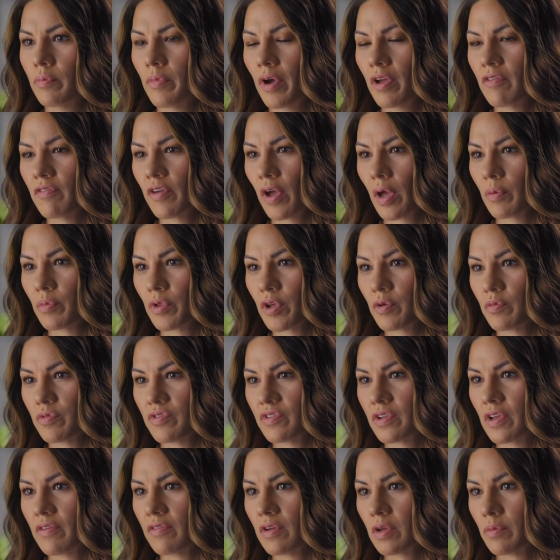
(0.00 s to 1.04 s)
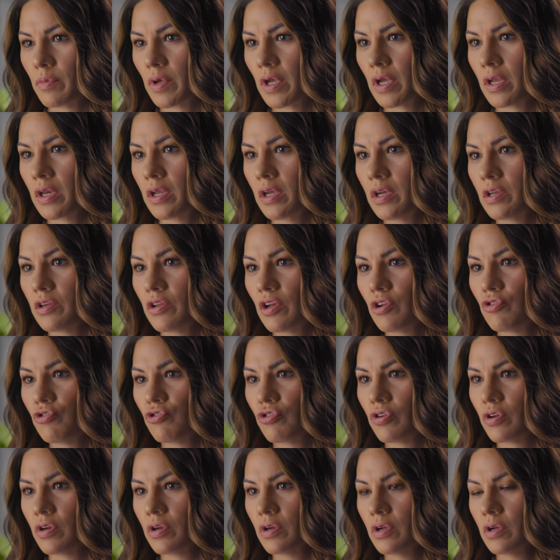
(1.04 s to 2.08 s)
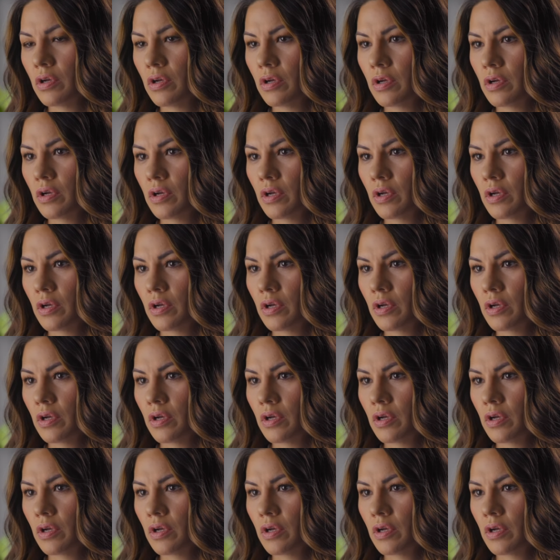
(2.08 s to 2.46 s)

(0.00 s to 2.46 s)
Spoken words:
one in my family was giving me any attention.